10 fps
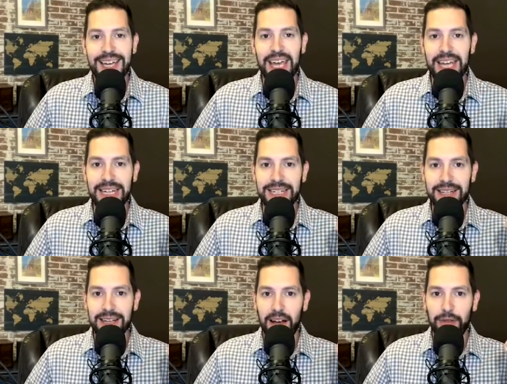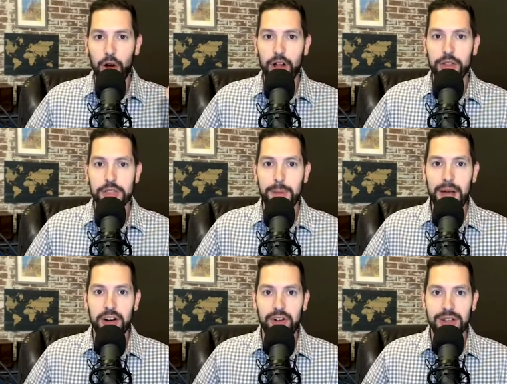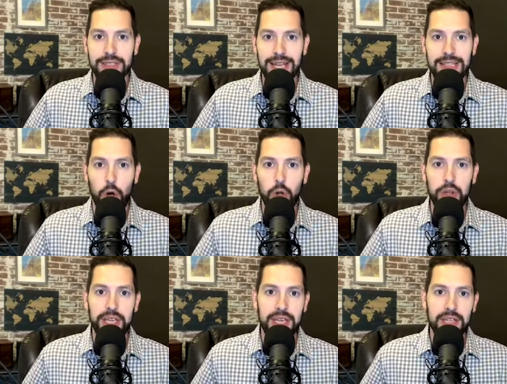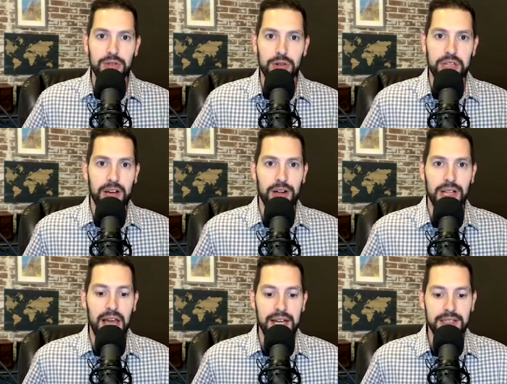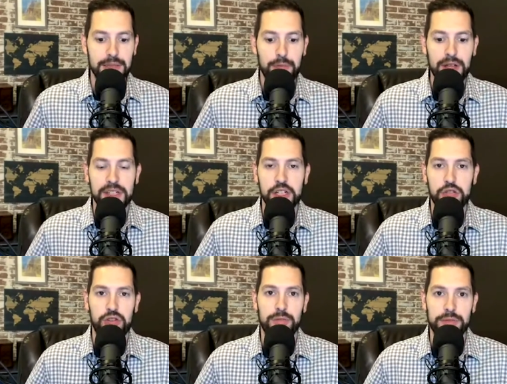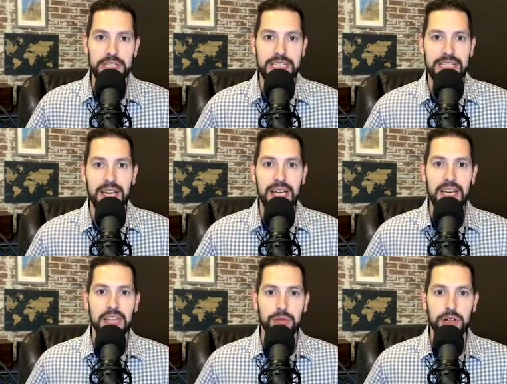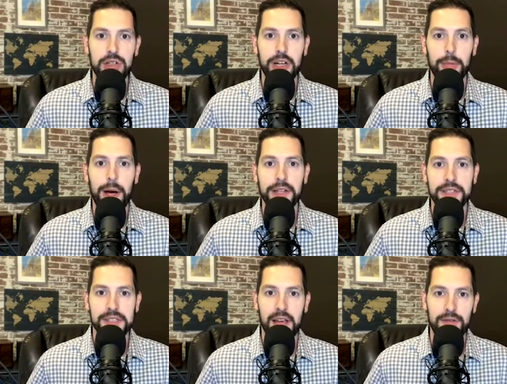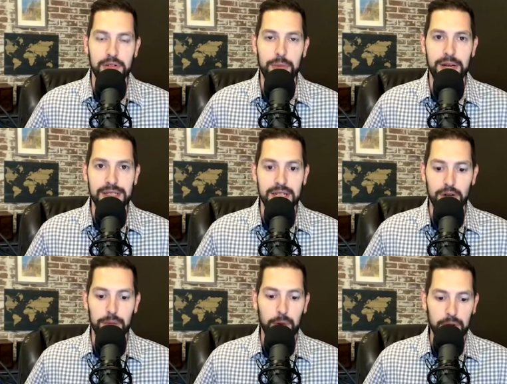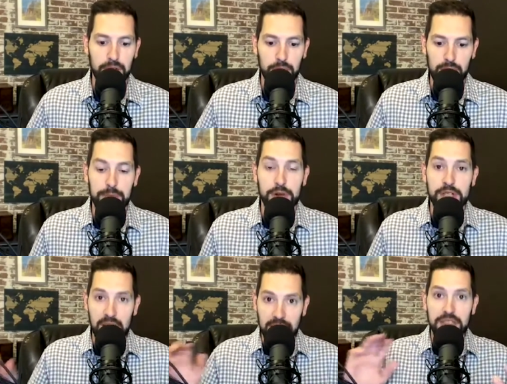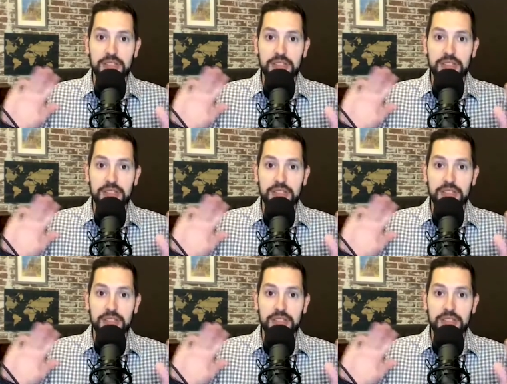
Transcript: And of all those battleground states, only in North Carolina does President Trump lead in the Real Clear Politics average by 0.3%.